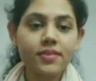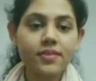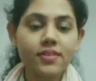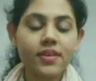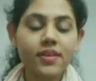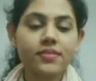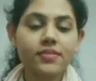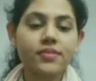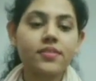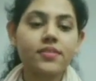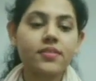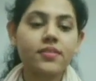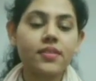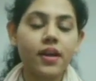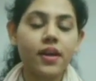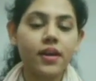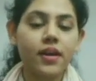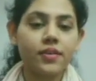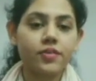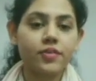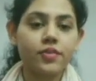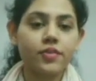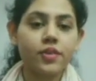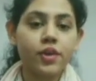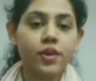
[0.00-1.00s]
In this
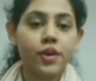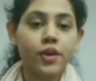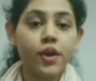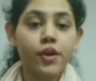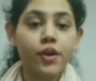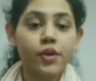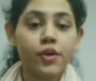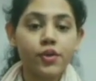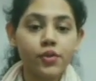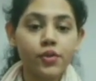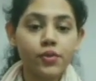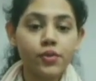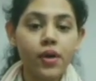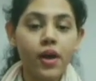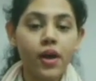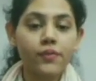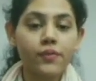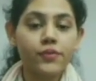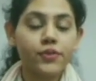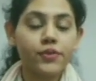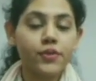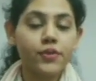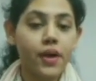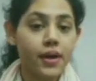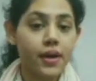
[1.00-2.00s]
exercise,
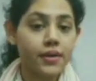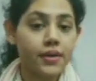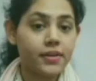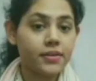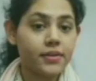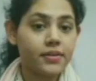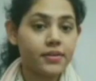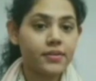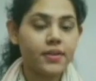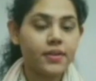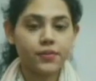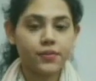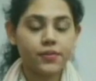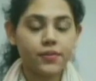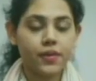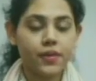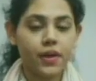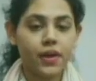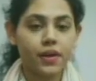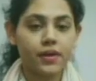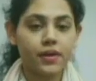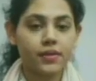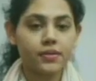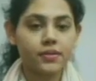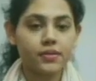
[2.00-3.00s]
you have to
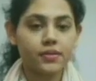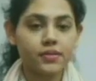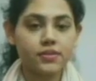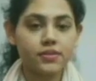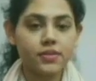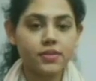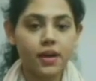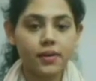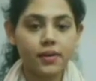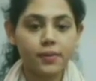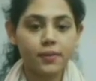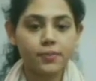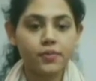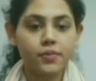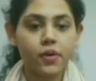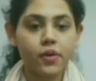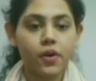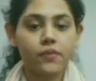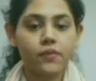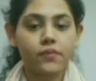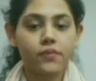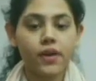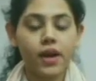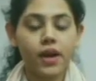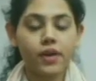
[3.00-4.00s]
identify the
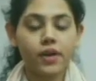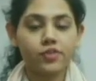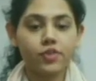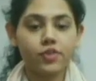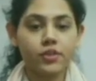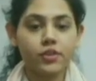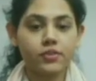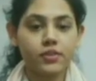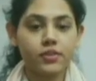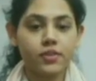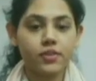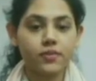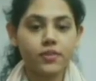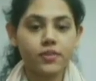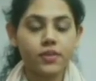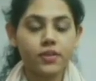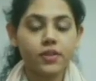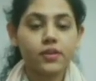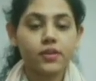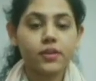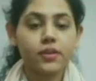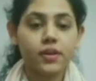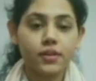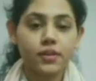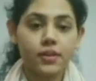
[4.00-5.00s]
types of
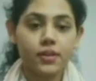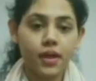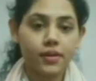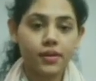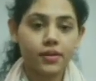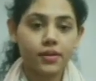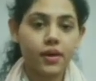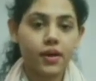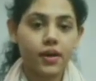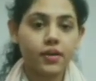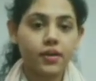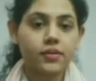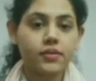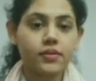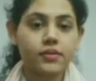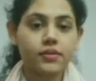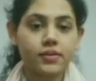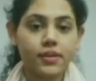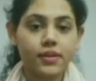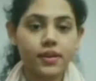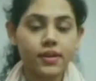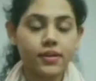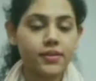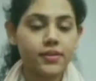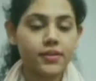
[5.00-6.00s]
adjectives that
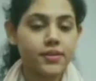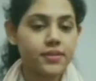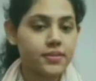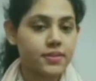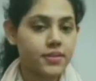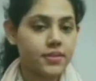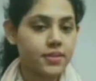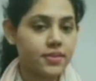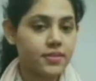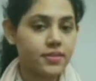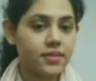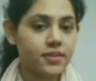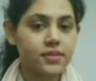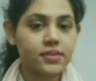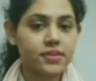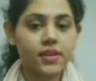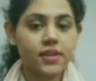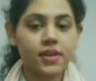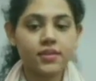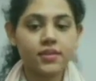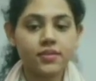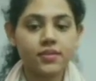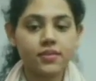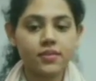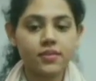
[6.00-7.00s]
are there in these
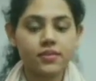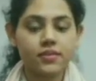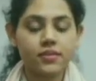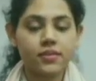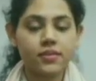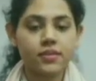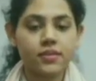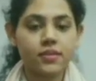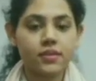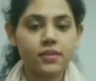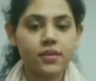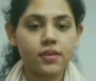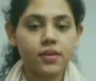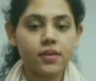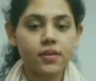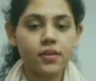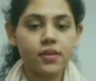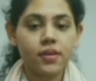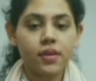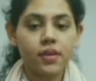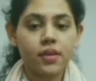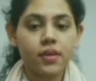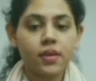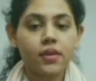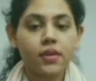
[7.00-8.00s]
sentences.
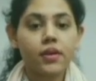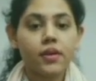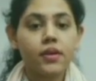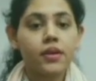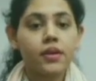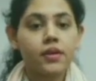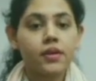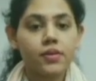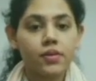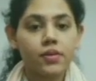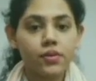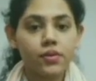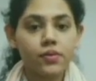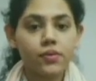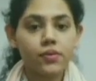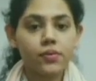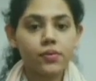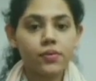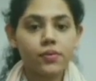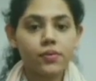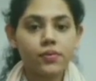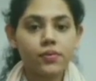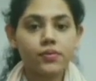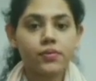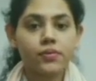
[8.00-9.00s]

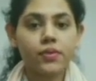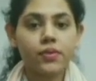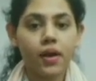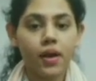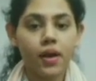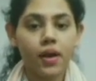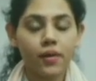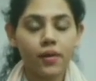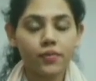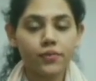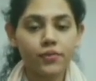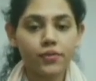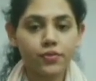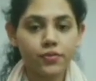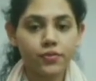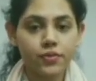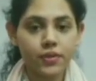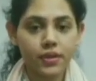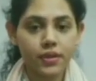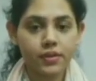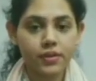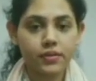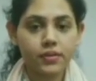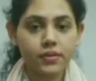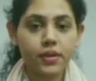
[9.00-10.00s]
You have to
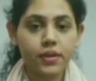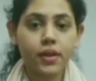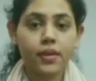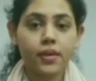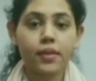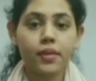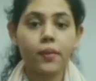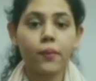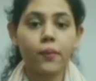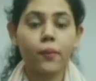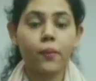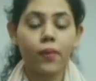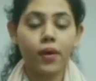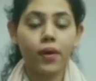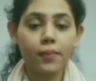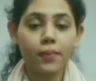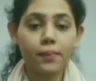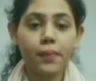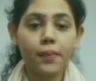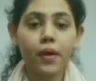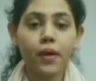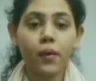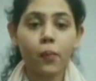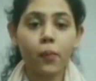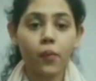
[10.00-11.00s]
read them
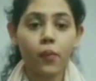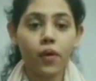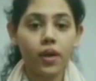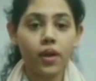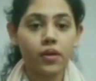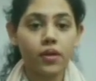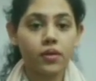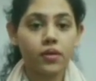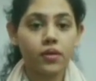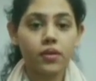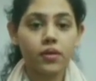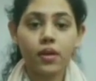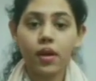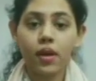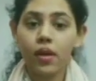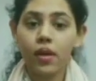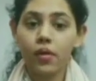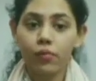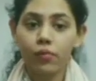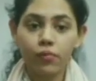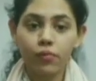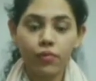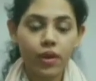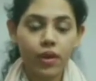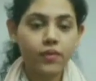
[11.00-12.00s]
one by one
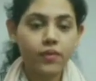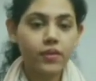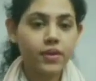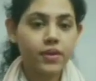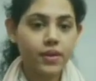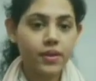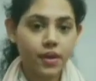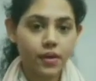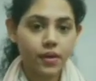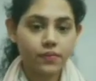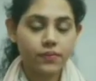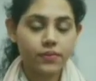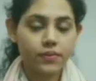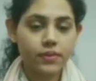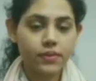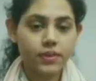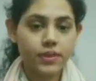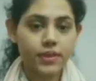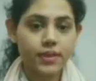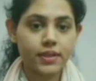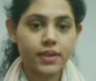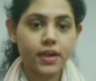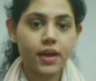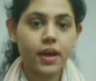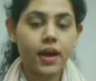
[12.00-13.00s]
very
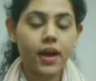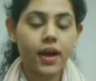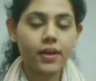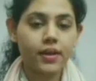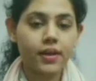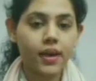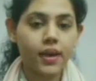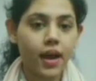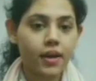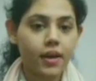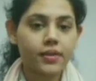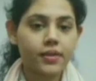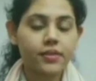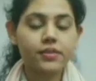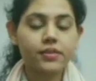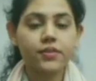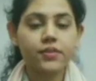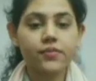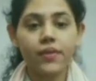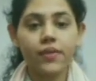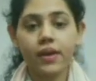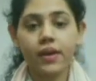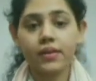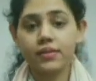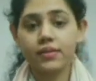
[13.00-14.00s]
carefully and
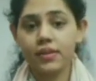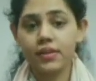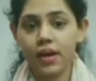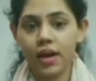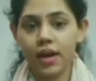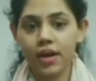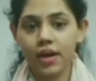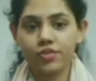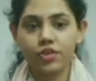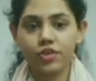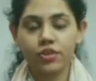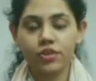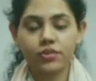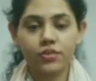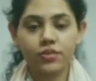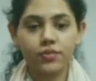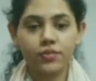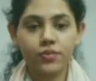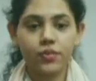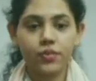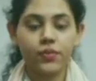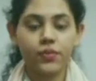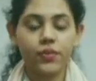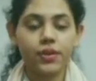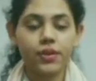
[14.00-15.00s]
identify the
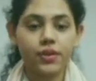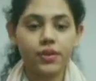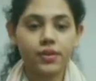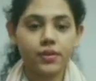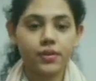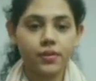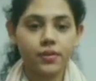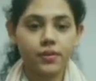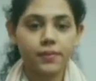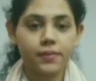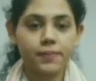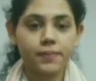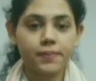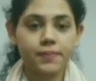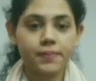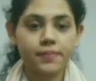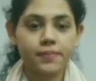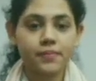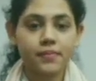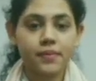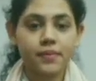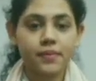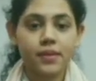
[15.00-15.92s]
adjectives over here,